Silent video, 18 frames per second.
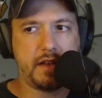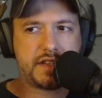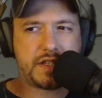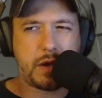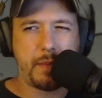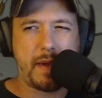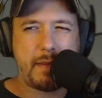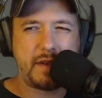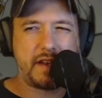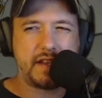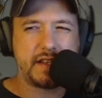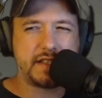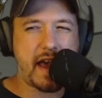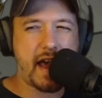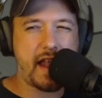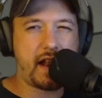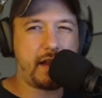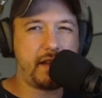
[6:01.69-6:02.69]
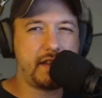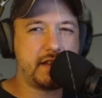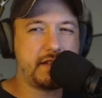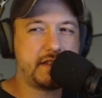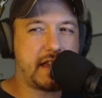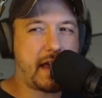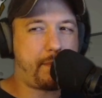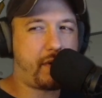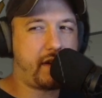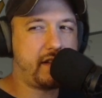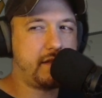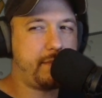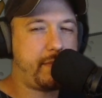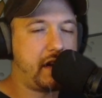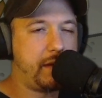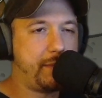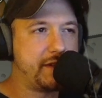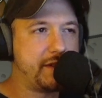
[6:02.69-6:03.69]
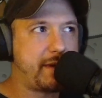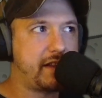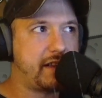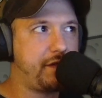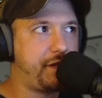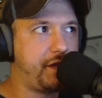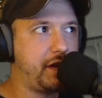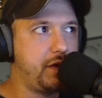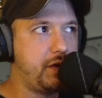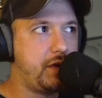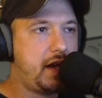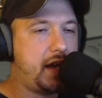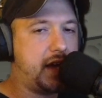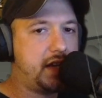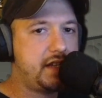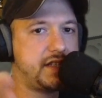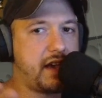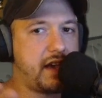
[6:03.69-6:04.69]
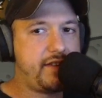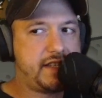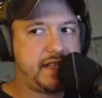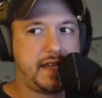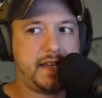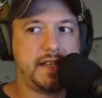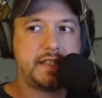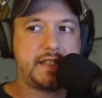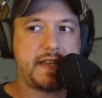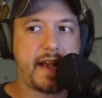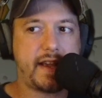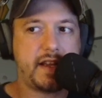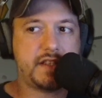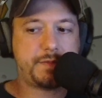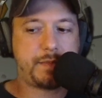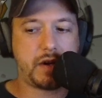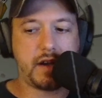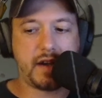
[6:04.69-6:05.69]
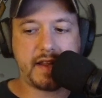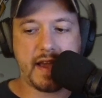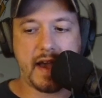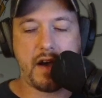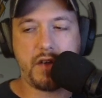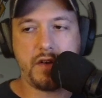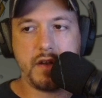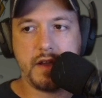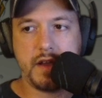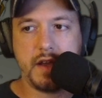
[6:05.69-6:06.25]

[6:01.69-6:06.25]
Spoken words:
So maybe does that put it in a better perspective for you? 17 seconds per account,